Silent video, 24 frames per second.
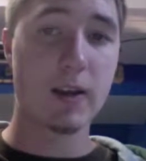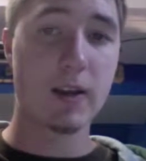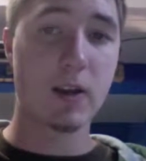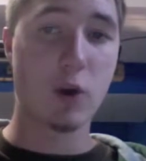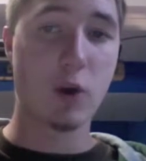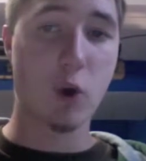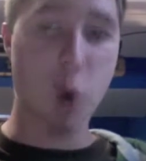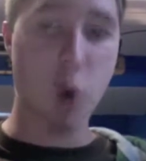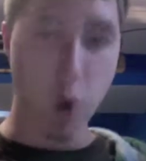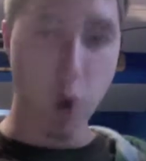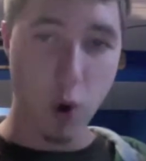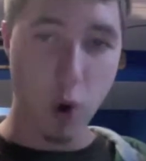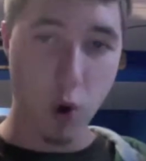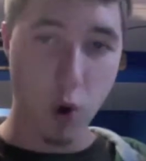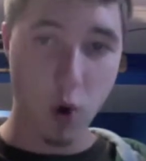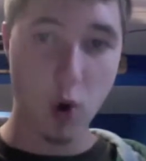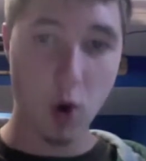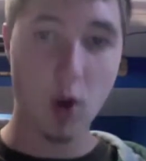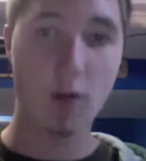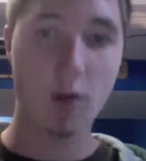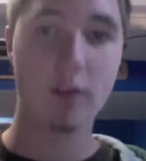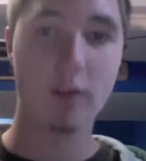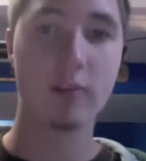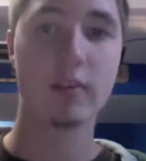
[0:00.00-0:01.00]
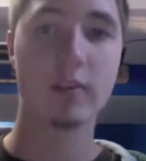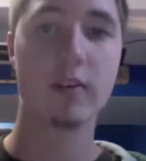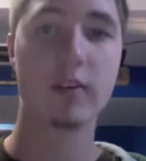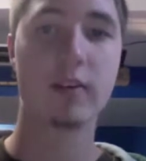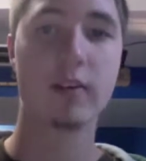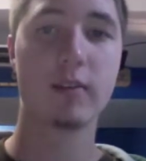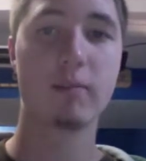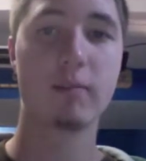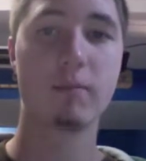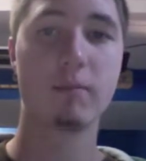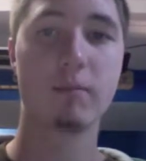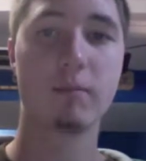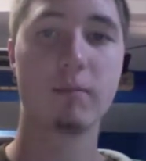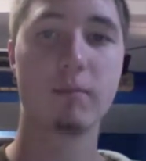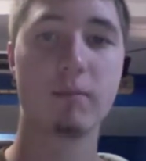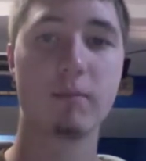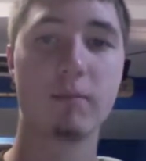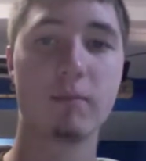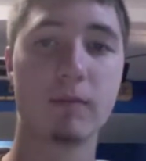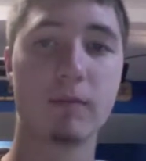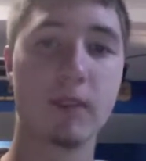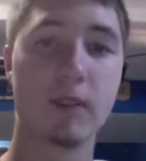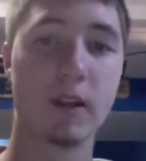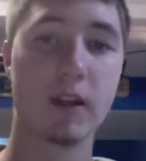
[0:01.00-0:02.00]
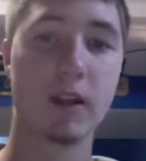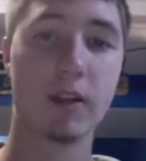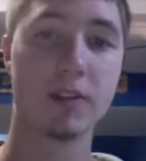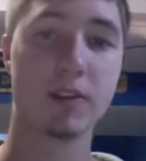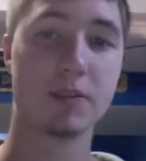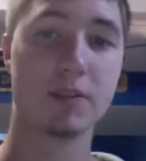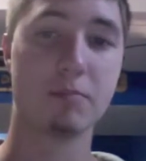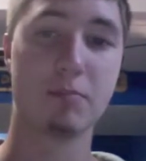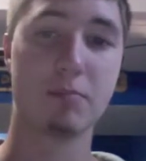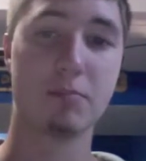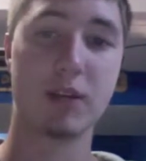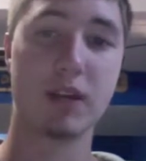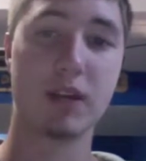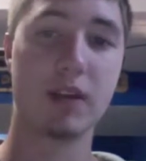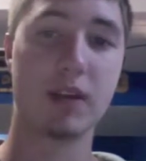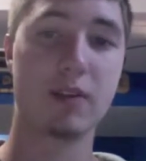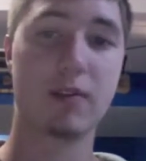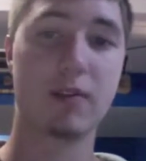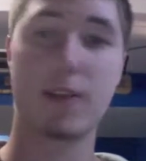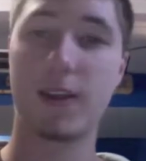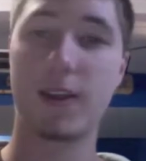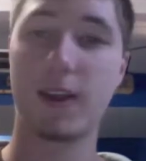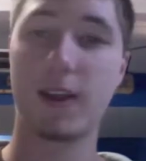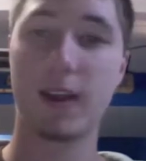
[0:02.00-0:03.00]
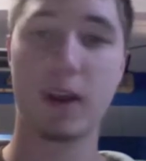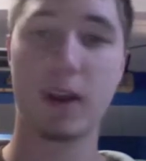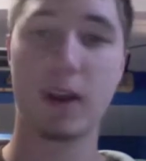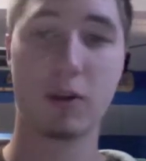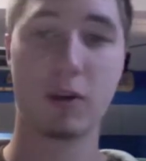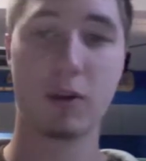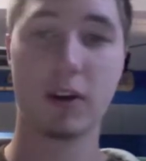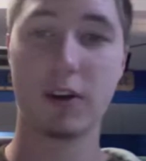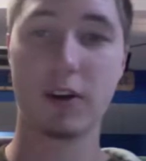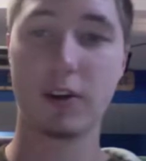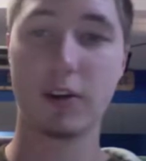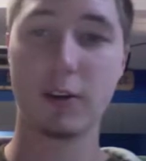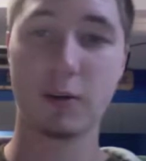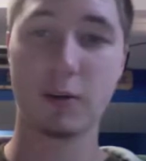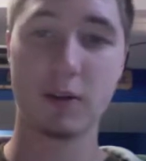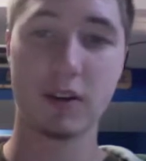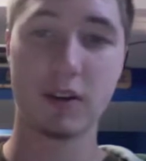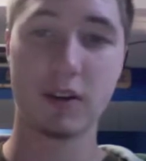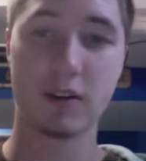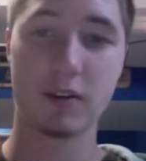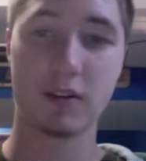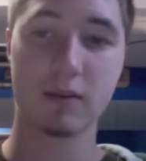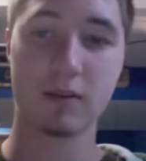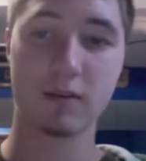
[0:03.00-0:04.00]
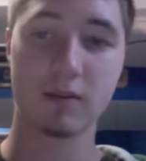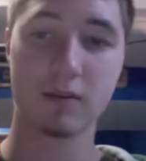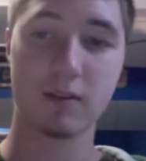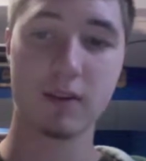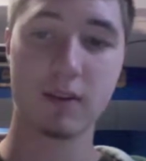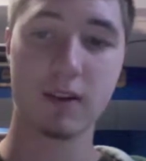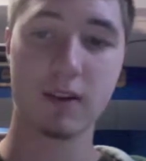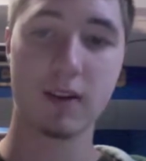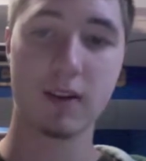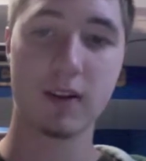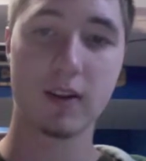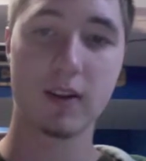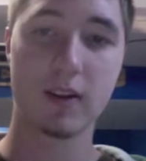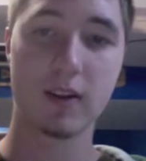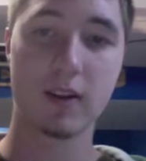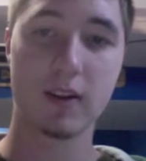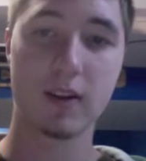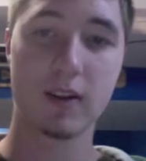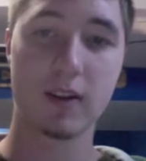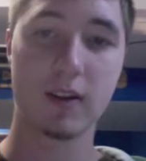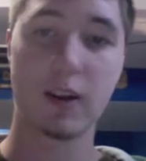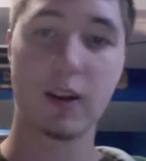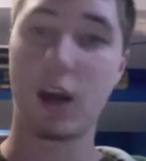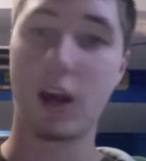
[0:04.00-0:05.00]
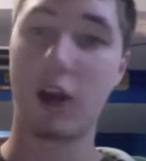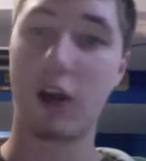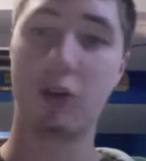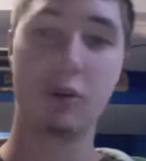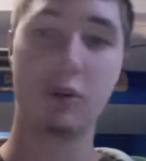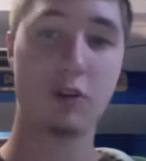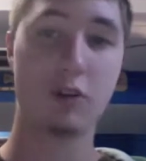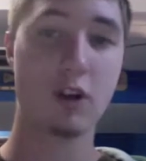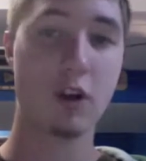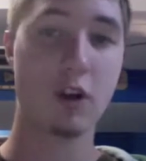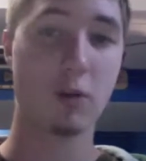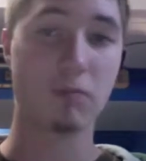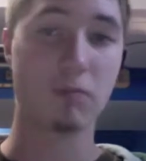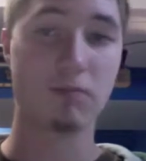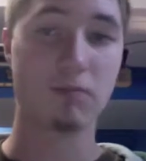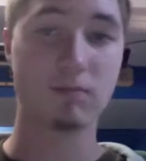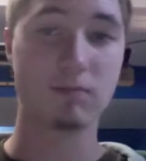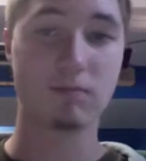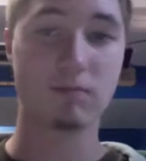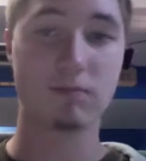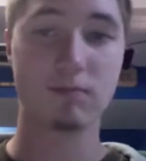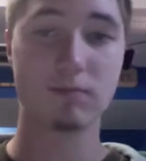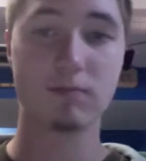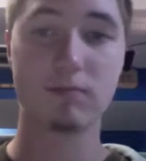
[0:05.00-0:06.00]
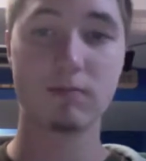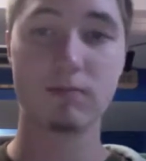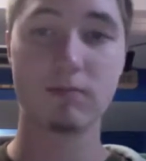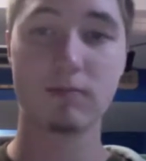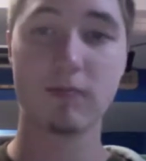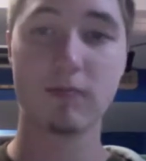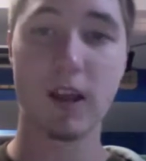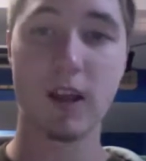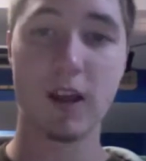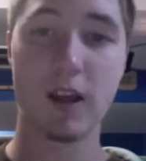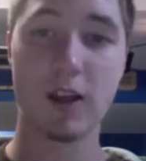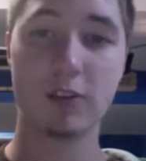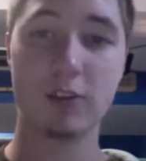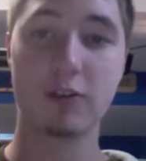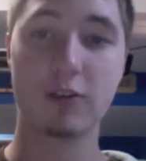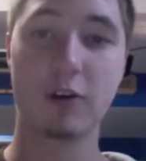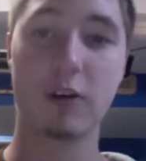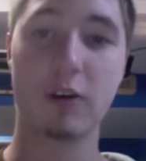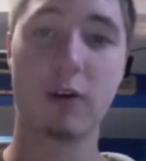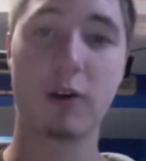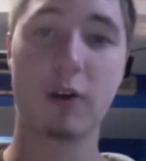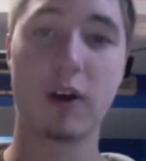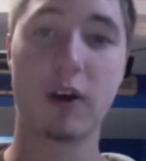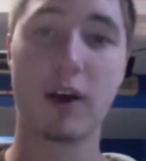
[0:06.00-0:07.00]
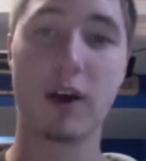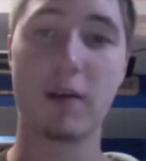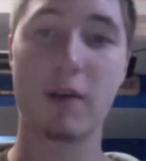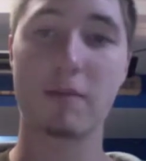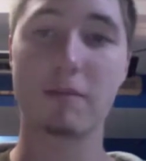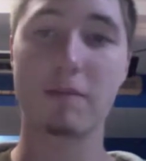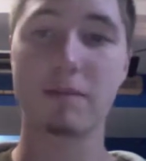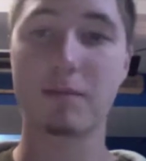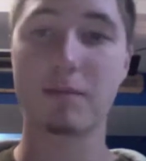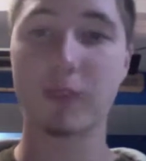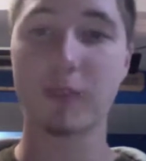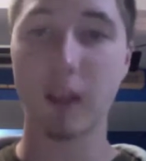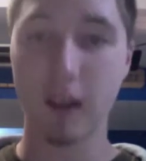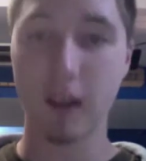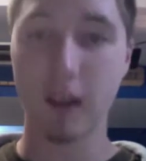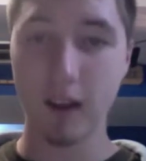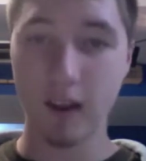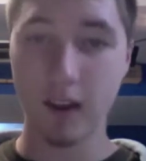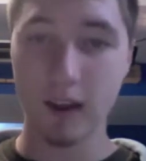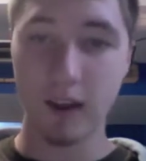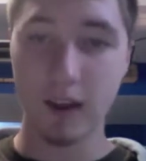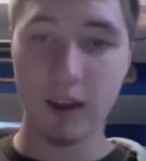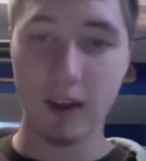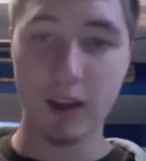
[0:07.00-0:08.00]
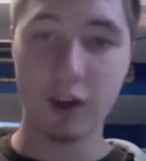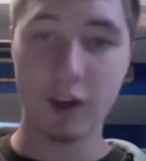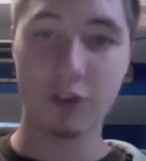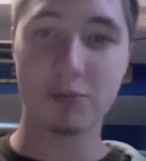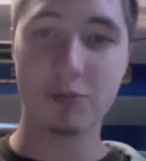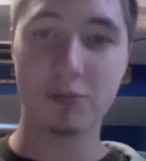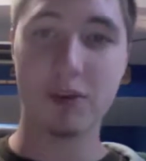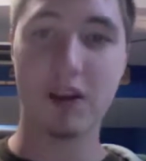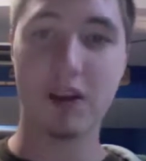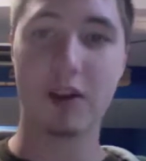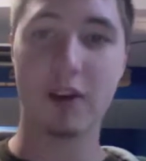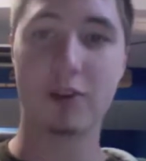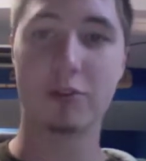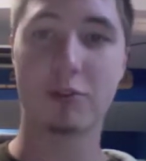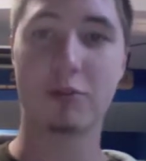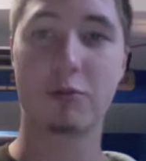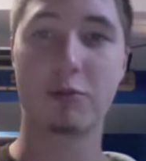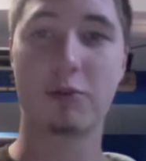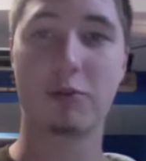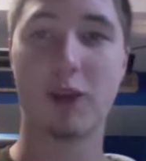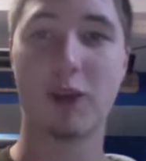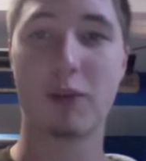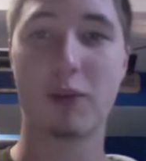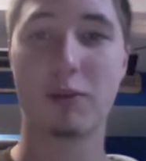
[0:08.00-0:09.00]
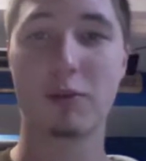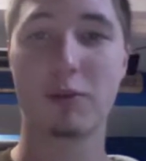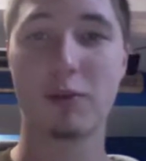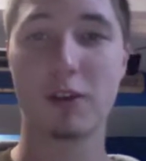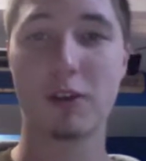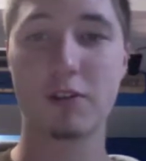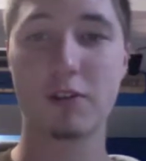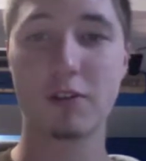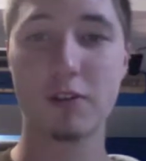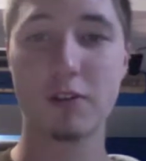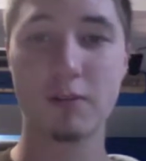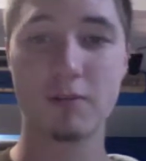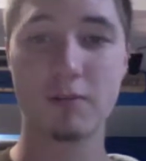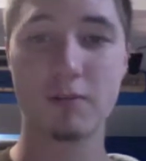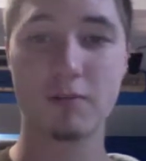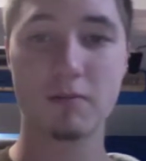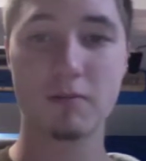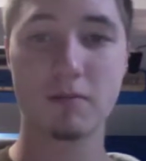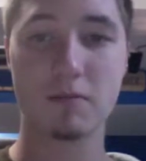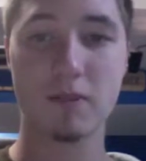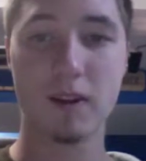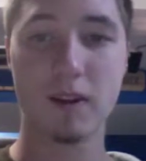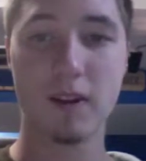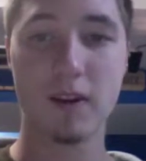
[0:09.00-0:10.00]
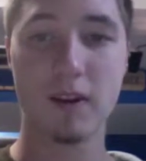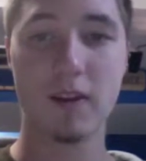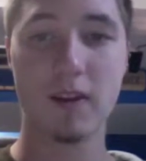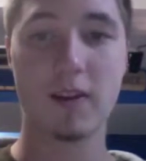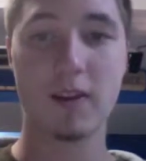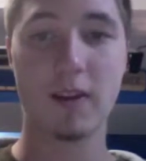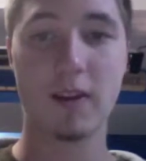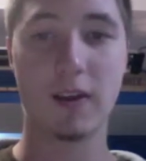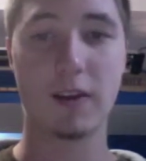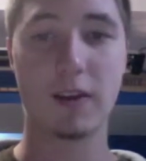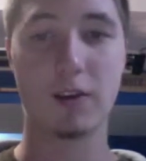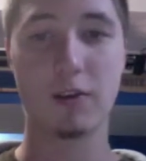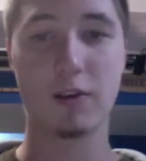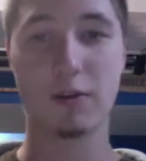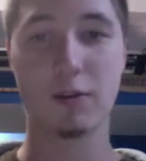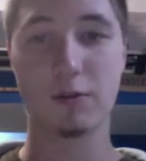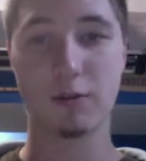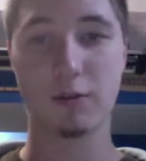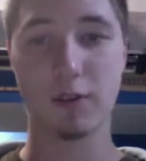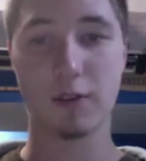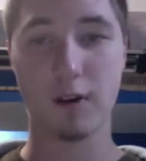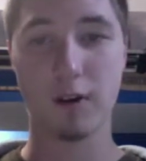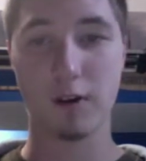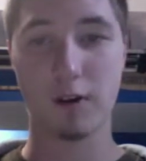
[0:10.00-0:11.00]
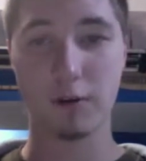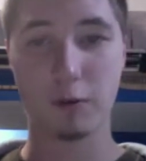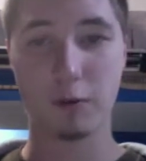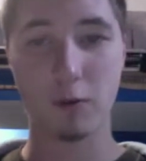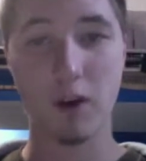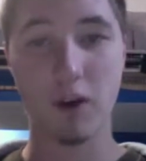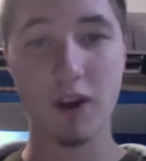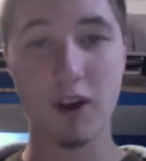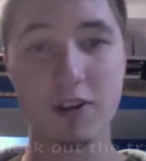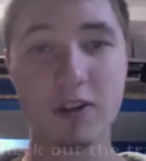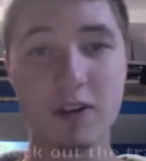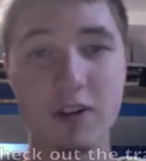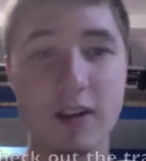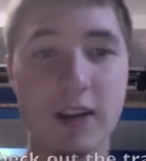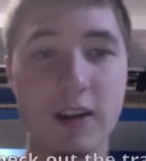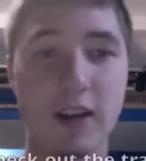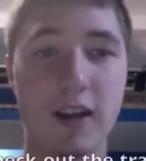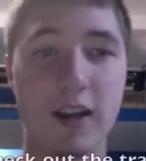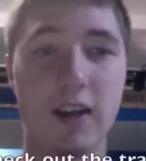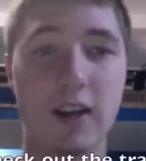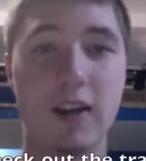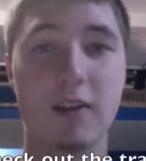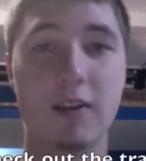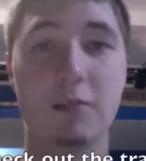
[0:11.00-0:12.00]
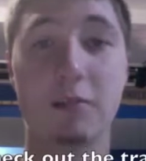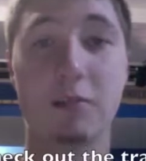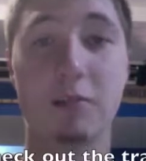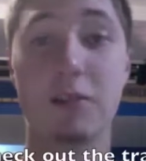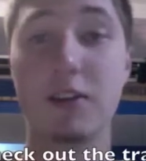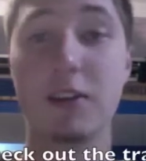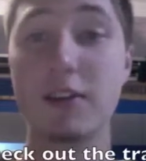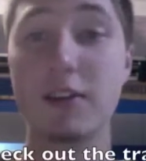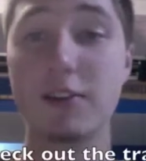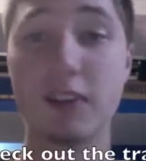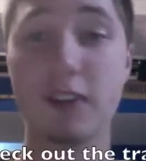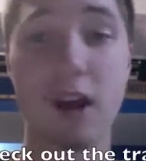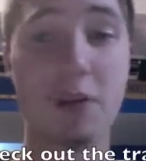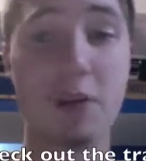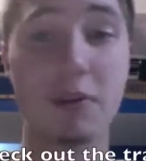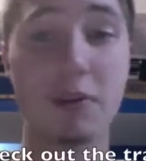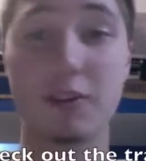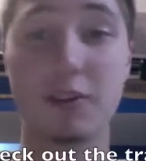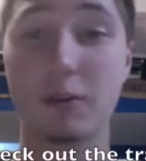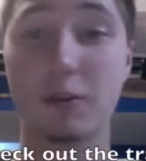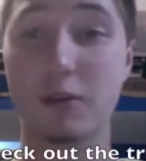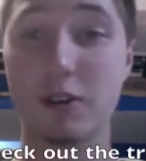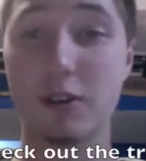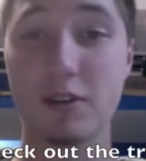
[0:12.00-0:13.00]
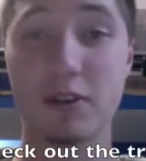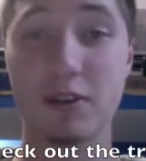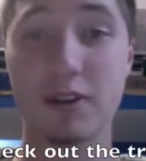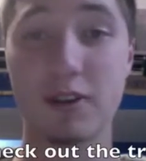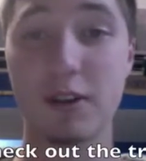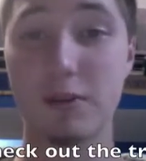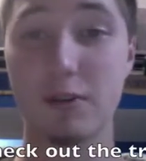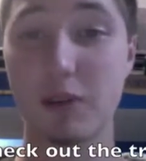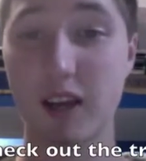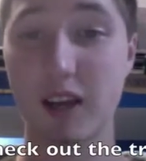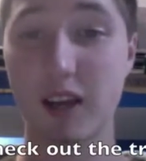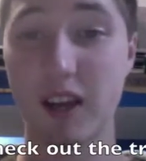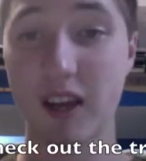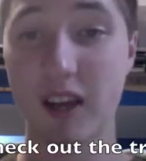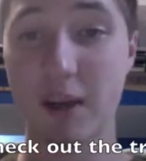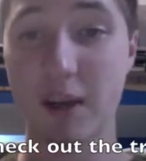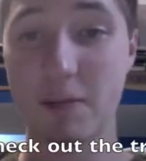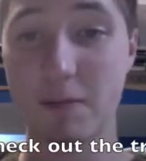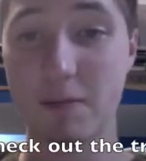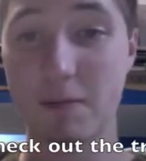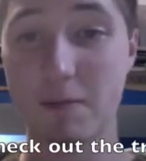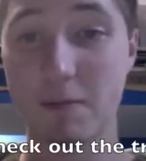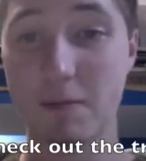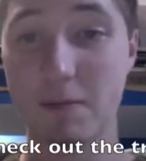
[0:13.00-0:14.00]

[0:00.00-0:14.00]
Whew. It's a big thing I want to do, and now you know. So that was my 100 subscriber special. Thank you all for watching, and please comment on what you think of my game,